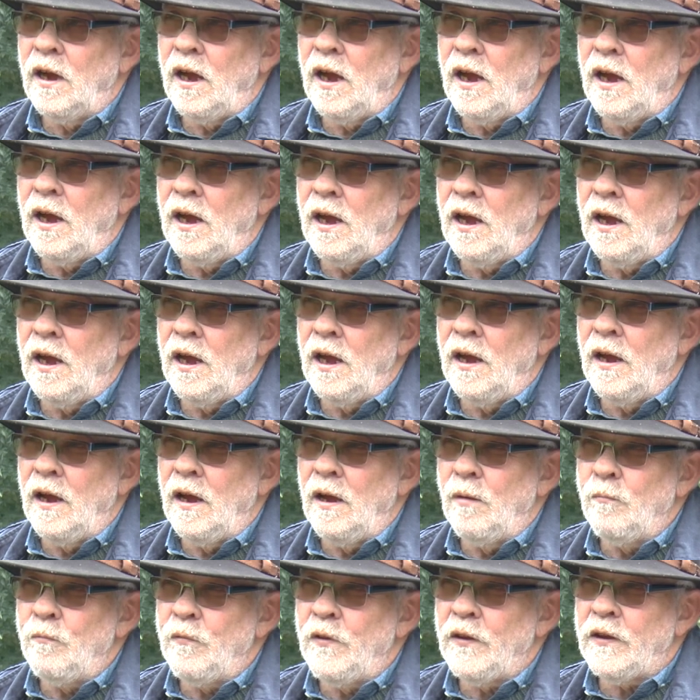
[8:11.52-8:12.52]

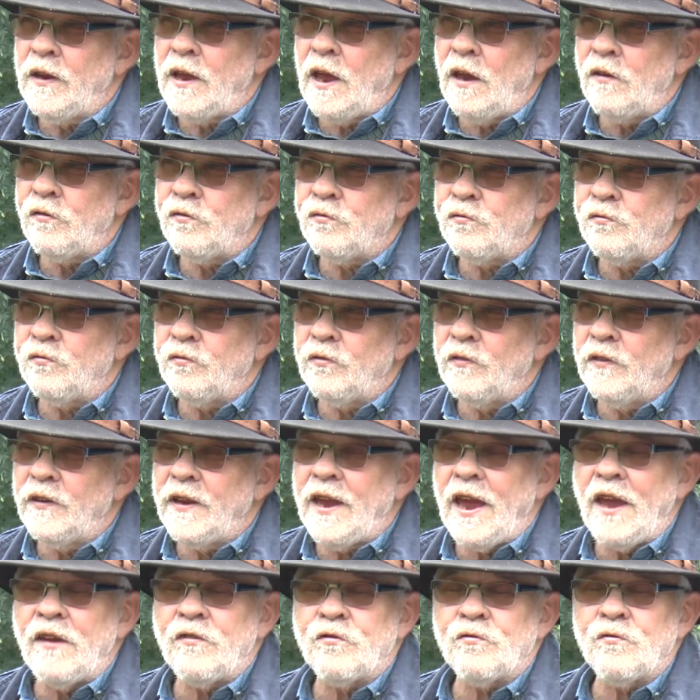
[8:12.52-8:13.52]
Uh, the gas, the
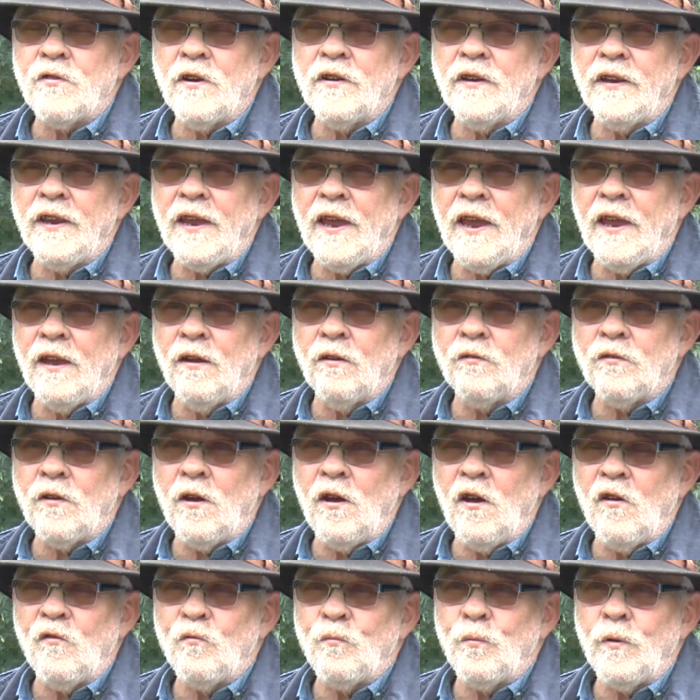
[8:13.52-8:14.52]
gas running out
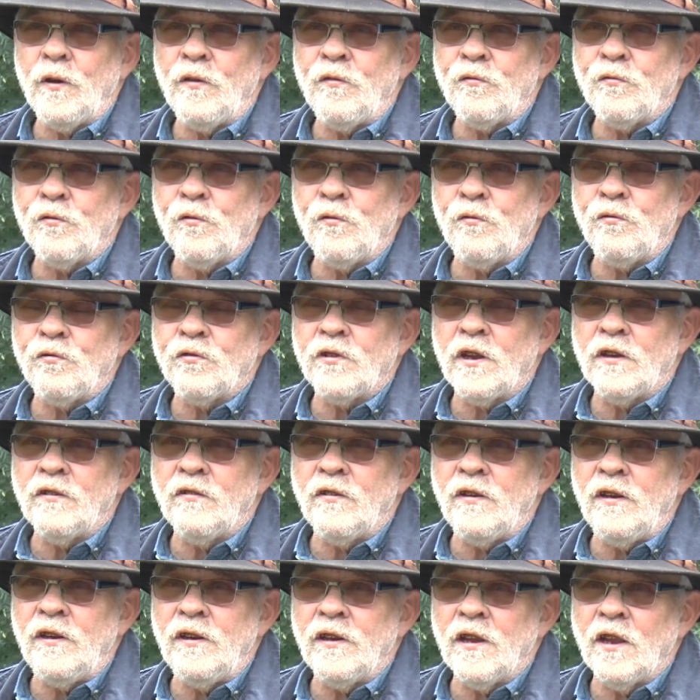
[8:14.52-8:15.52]
halfway through
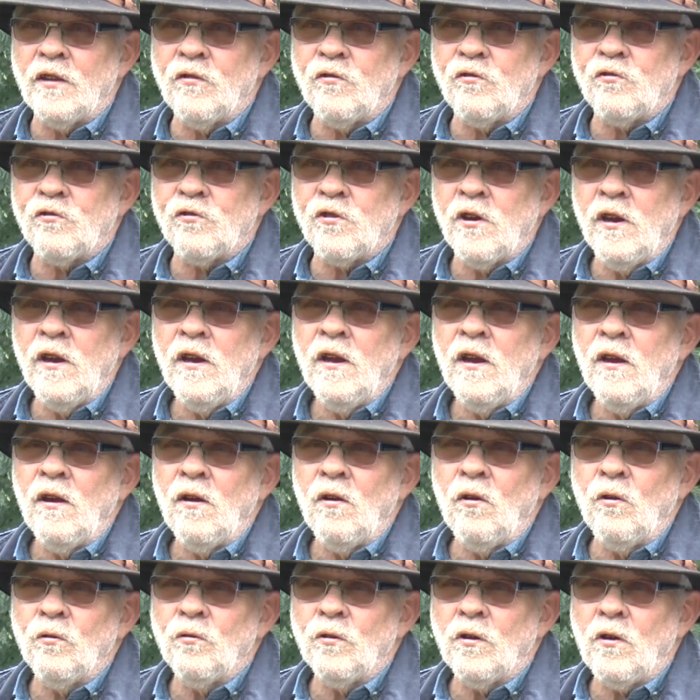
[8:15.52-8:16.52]
Sunday lunch
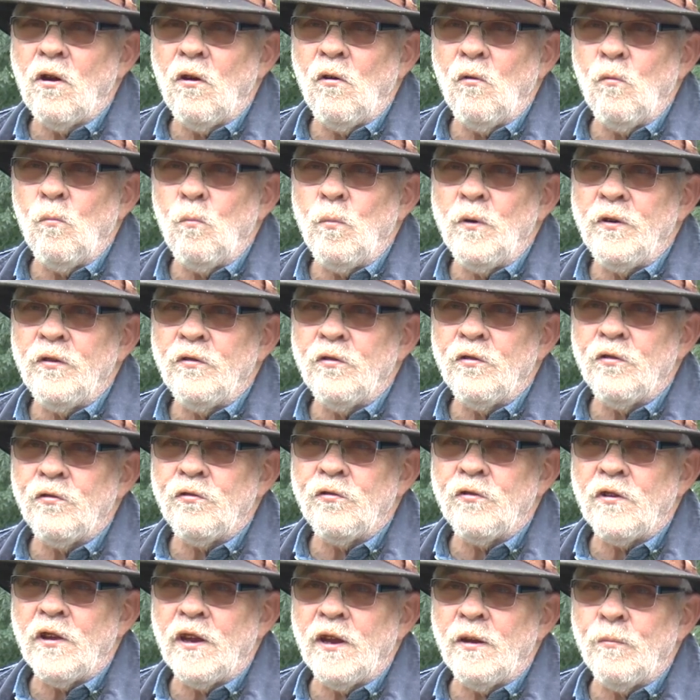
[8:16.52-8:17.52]
on a cold
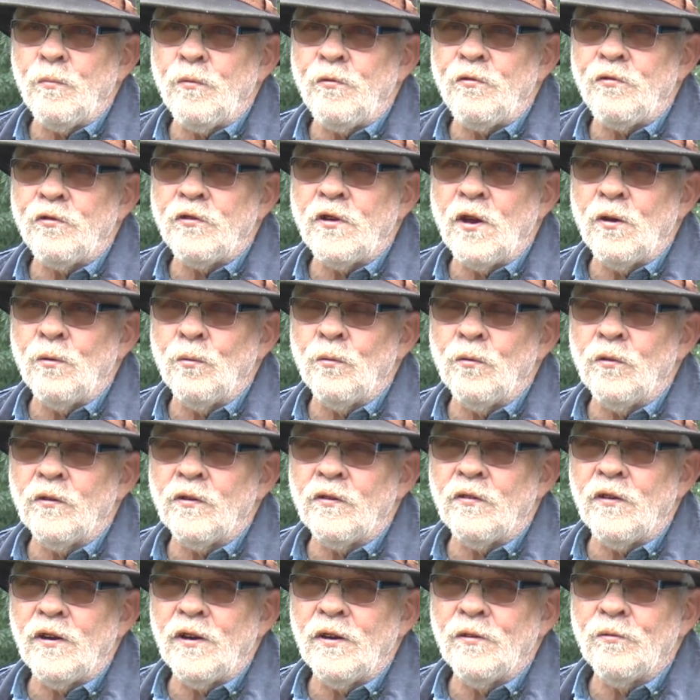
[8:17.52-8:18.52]
winter's day with snow on the
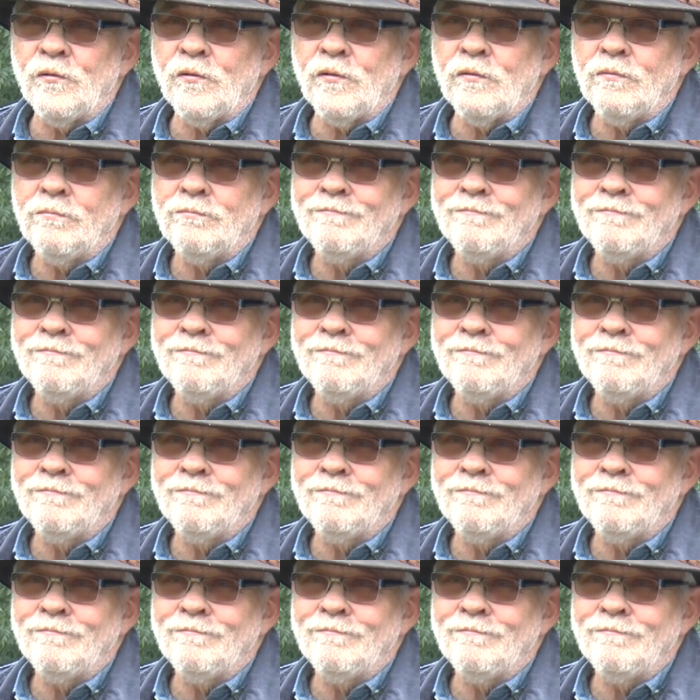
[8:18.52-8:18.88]
ground.